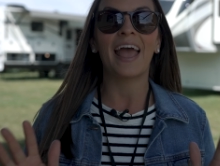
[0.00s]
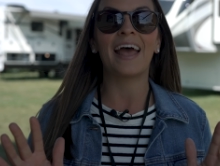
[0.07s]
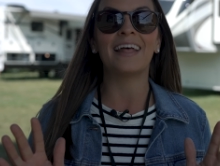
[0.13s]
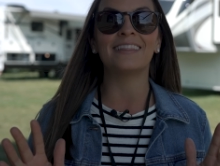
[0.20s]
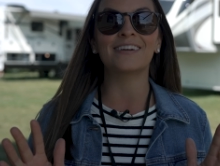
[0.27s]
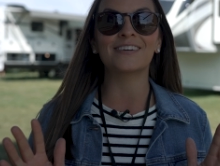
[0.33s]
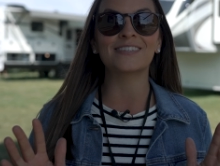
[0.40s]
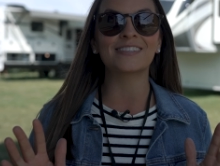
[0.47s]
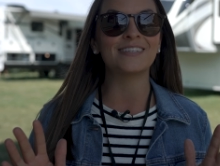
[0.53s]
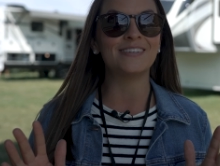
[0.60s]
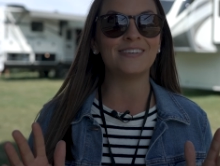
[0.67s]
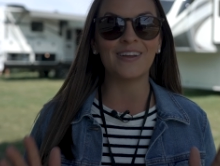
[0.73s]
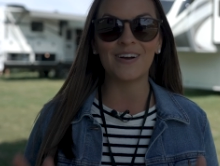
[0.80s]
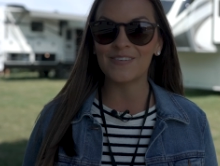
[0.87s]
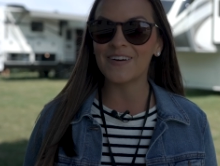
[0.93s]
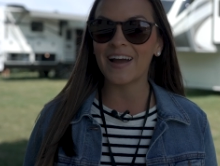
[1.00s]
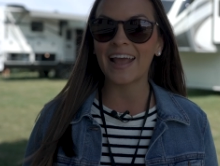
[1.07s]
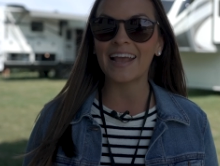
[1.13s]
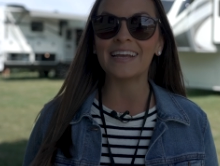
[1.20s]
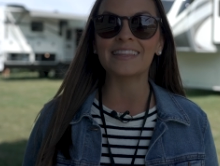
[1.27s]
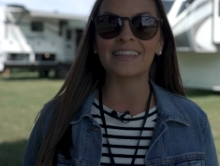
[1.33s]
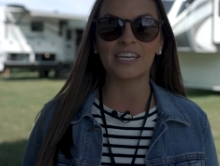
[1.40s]
And there's no
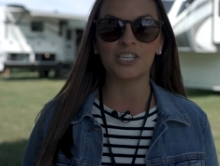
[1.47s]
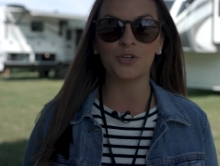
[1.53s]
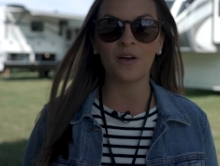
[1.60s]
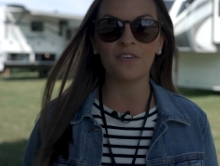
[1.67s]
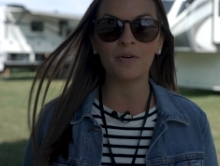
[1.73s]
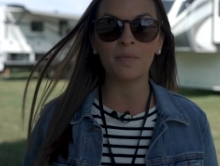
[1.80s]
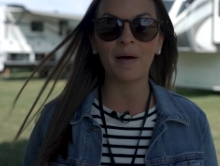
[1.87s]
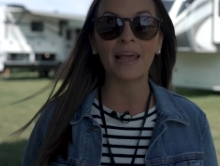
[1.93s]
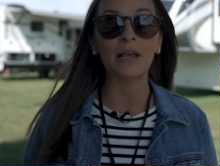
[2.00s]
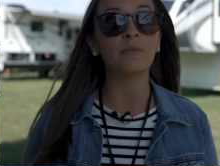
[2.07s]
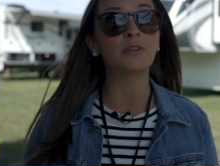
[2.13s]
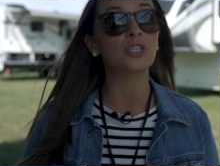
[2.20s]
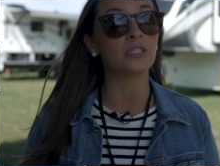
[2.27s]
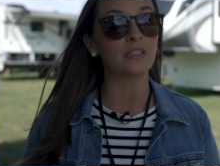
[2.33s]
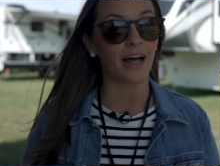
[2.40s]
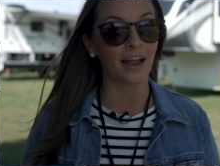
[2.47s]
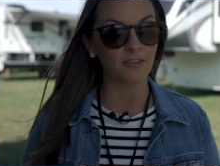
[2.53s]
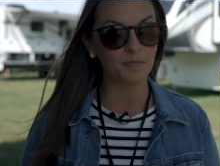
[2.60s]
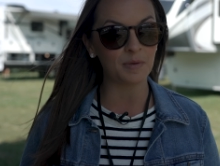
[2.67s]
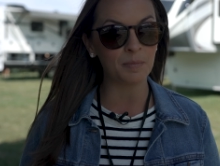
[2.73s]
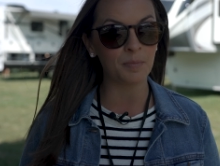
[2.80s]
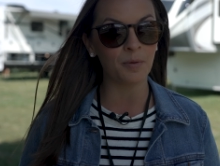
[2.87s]
way, unless you have a bike, which a lot
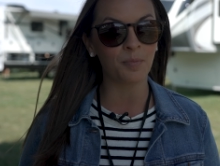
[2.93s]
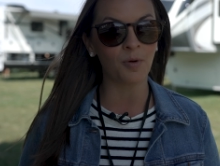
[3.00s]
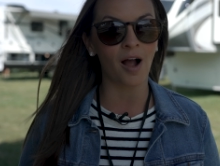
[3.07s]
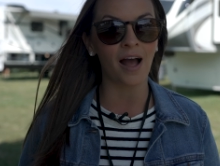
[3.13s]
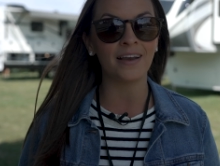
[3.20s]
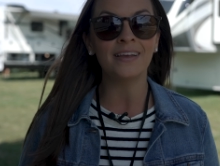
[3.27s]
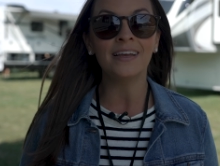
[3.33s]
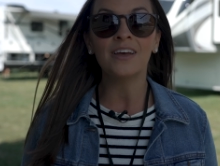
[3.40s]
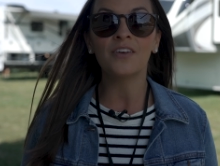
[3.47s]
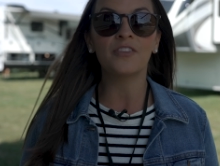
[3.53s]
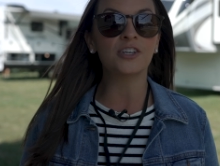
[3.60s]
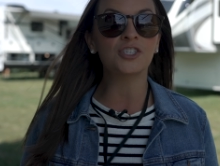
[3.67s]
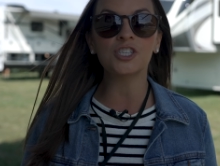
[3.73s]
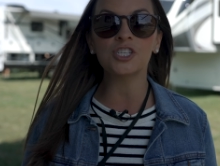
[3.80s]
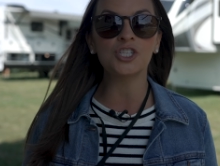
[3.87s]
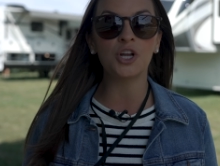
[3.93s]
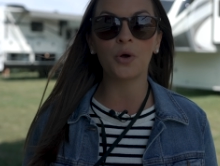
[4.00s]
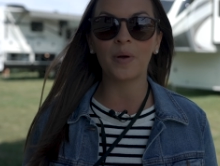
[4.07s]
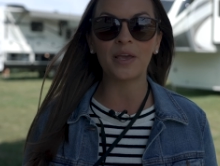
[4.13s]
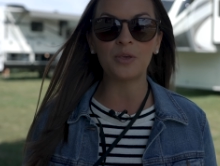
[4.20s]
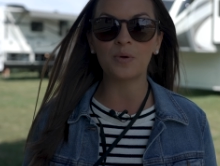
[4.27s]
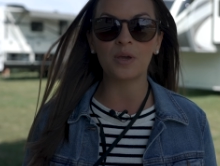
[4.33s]
of people brought, there's just
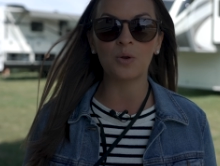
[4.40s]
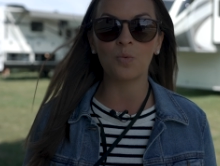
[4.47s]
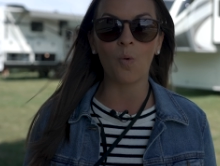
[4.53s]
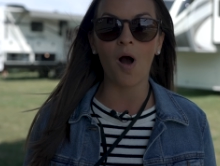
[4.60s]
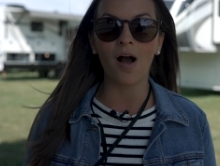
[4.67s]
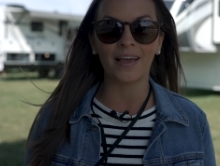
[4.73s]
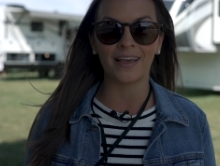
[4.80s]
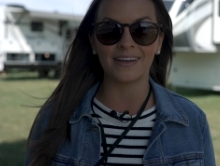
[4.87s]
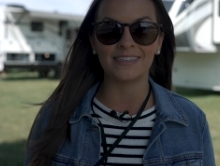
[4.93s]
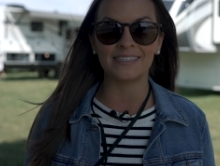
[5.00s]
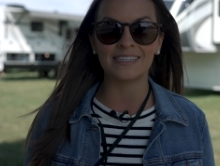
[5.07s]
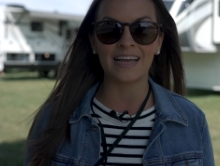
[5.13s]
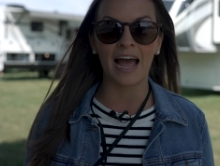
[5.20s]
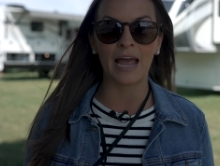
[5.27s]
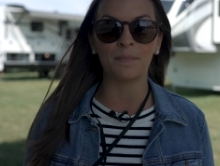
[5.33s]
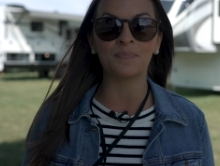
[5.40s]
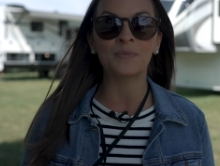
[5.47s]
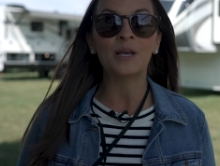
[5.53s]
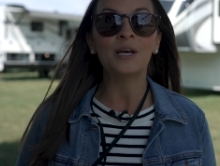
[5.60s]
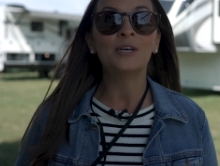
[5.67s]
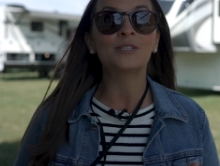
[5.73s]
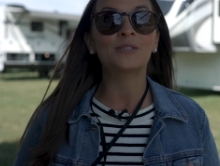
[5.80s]
no way you can walk it in time.
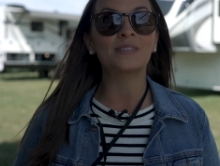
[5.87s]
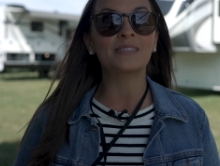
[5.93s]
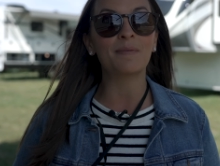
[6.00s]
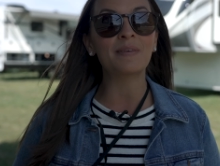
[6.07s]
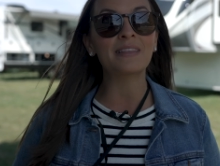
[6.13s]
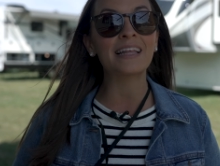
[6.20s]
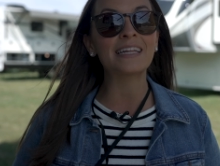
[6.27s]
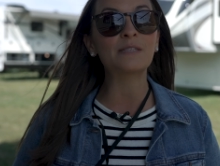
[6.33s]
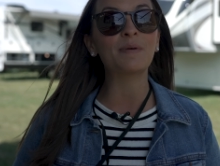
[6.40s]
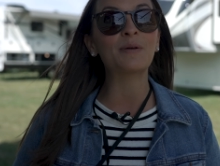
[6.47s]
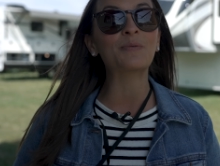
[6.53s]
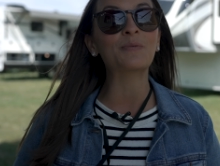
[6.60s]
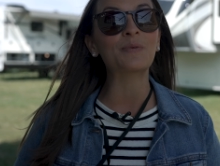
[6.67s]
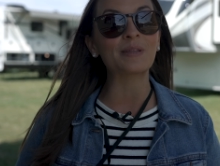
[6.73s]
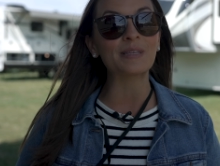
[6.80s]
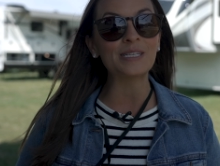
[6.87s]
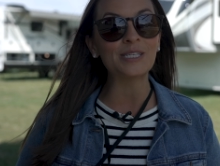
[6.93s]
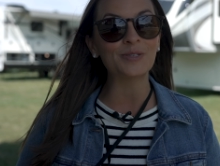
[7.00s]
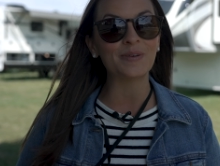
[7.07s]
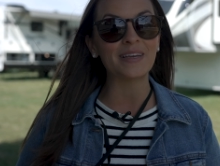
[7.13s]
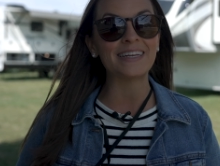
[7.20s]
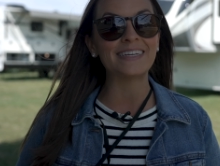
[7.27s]
So something that's been really
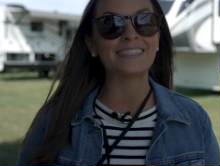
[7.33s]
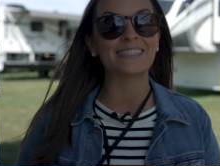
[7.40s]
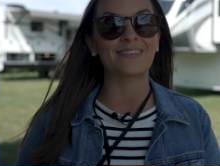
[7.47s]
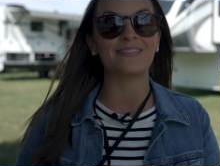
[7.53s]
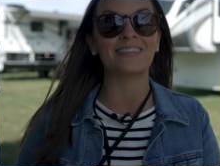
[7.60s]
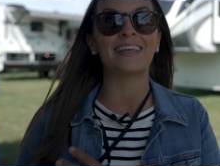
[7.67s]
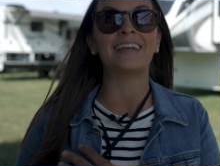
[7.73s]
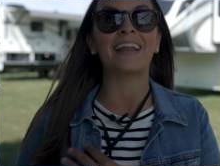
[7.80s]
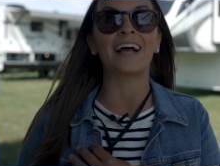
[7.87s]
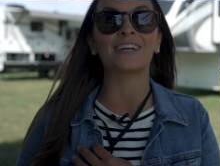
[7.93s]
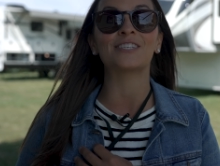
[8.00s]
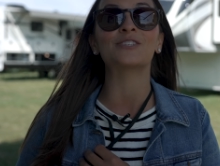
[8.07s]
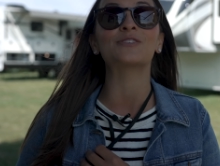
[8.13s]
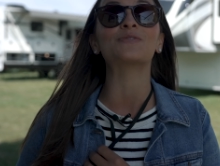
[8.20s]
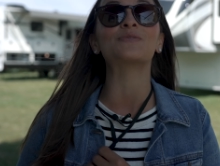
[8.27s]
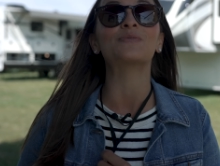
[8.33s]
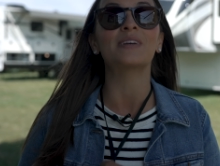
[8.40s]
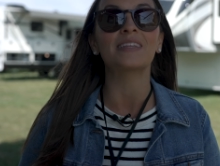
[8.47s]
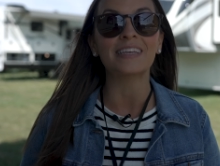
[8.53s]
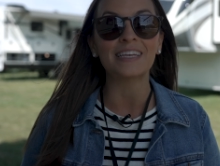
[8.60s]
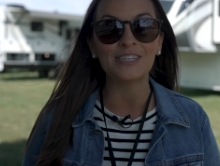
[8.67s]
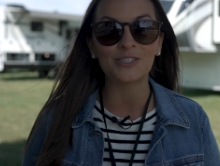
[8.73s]
sweet and something that Nash has
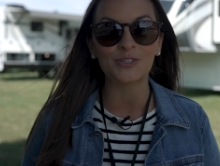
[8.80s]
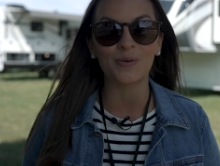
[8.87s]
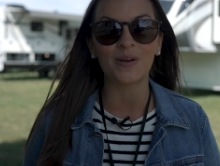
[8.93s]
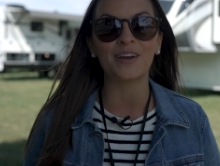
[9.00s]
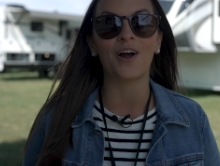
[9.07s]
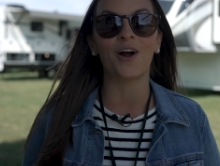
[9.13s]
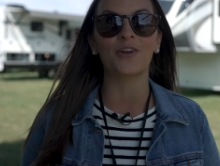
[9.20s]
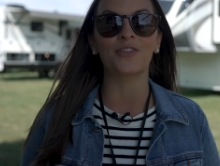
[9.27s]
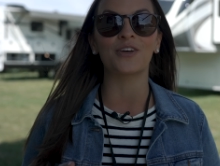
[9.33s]
really enjoyed are